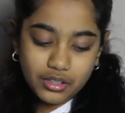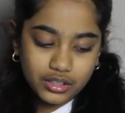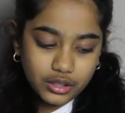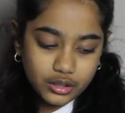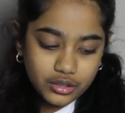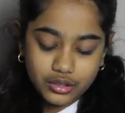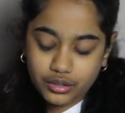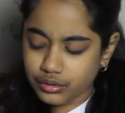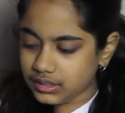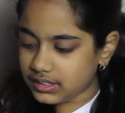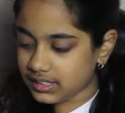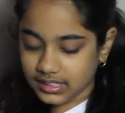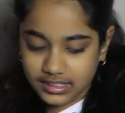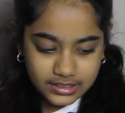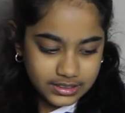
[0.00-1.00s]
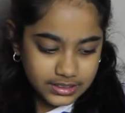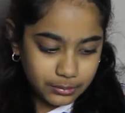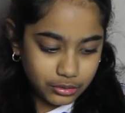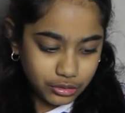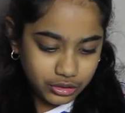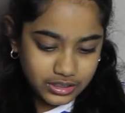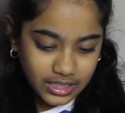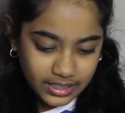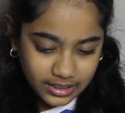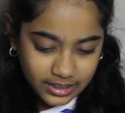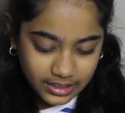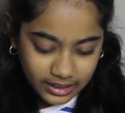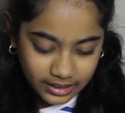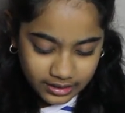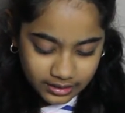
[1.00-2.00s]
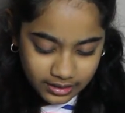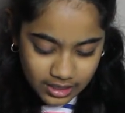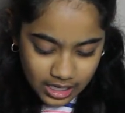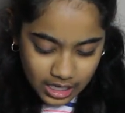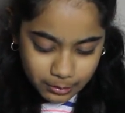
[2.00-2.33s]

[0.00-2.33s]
going to use is some glue tack again.